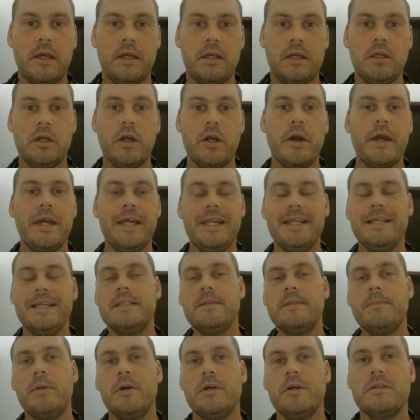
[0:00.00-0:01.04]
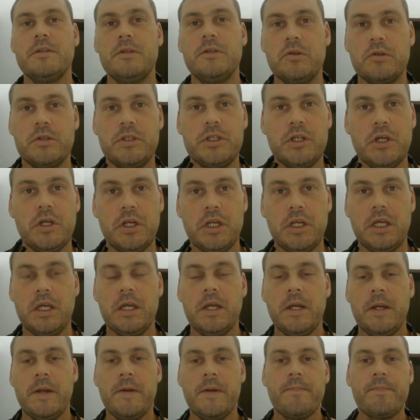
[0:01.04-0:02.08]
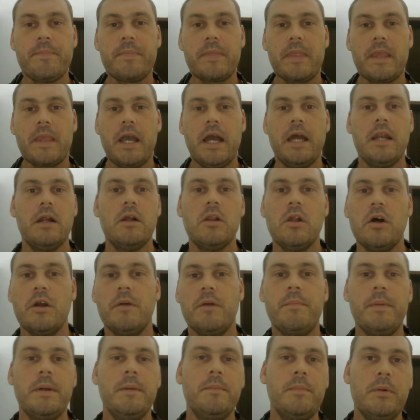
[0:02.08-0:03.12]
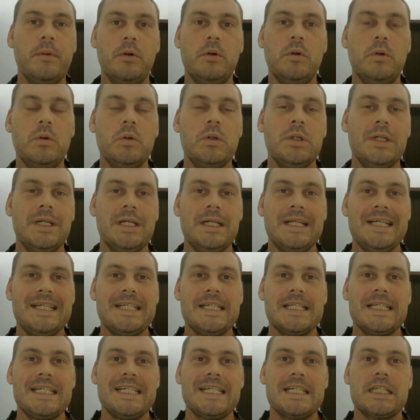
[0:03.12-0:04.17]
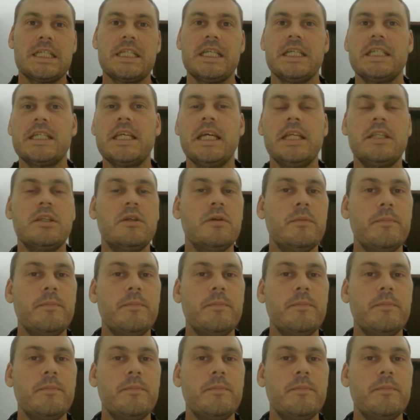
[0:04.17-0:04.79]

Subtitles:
It is a personal journey, and a lot of people just get too